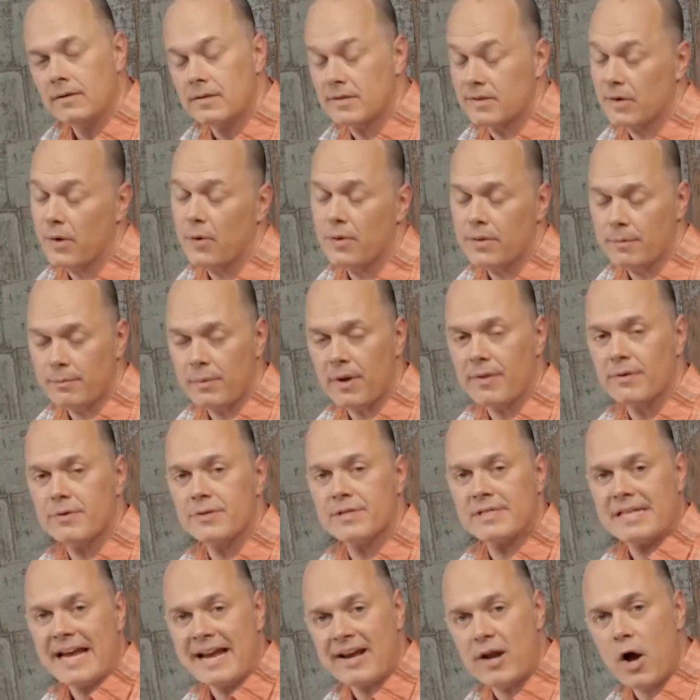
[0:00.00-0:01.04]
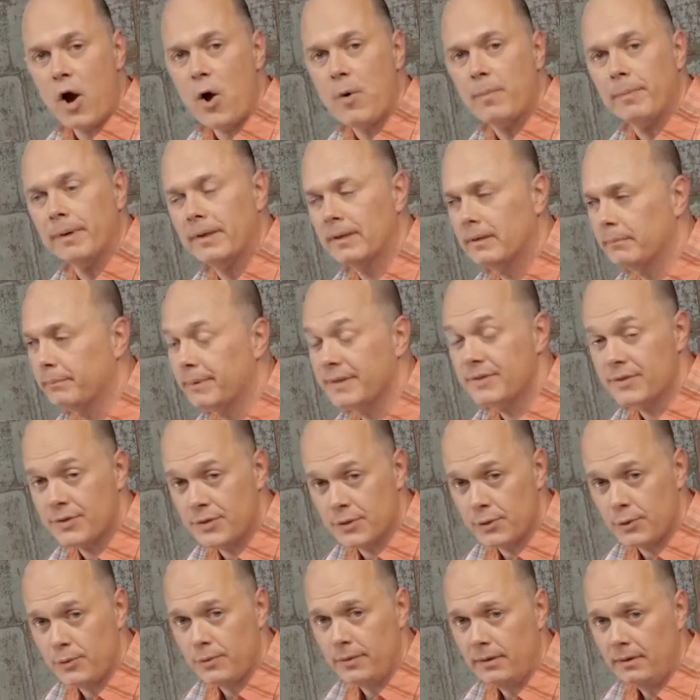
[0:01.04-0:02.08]
So the brothers stayed home, but
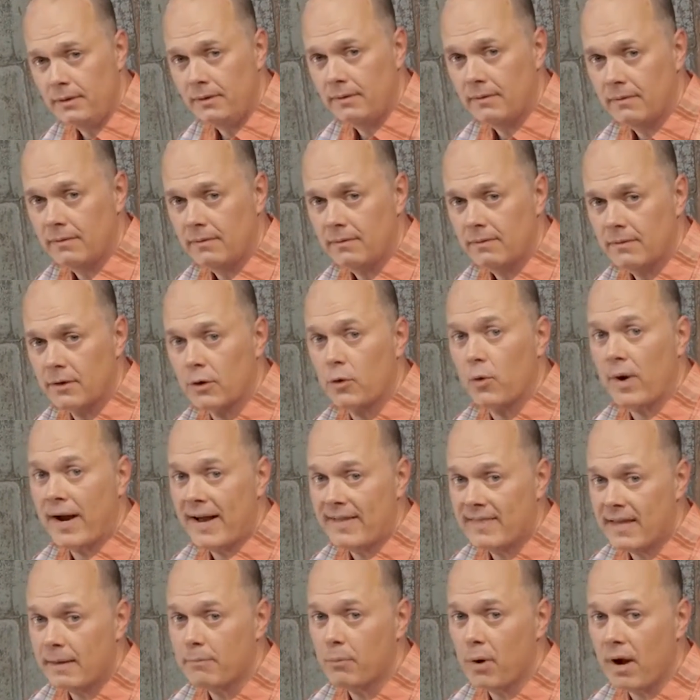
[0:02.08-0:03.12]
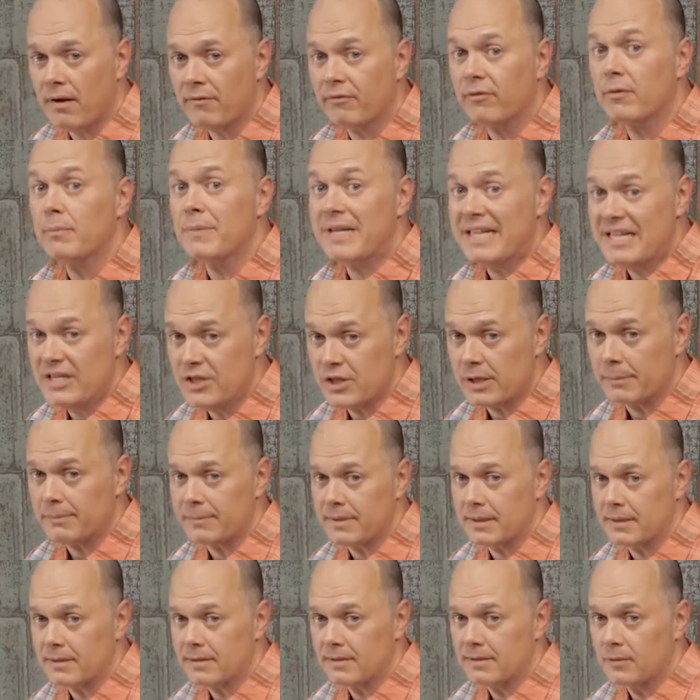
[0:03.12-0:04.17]
soon the grain they brought from
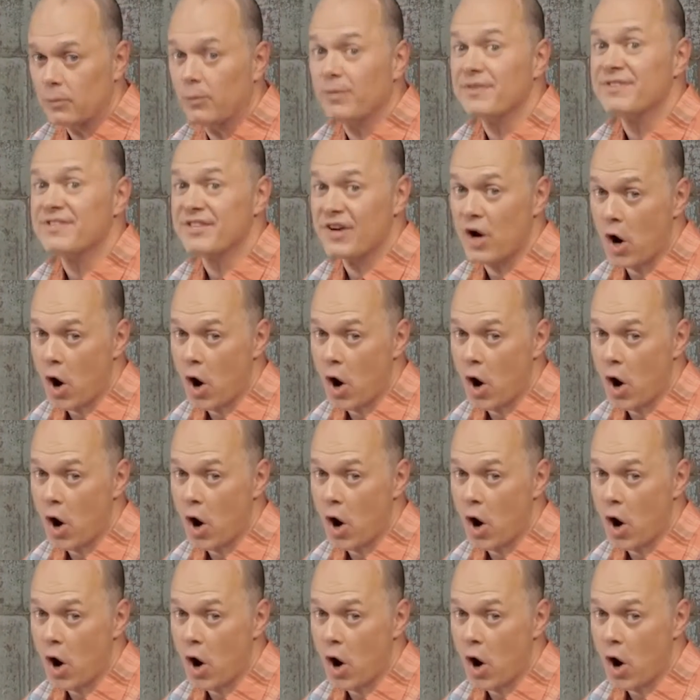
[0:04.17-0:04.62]
Egypt was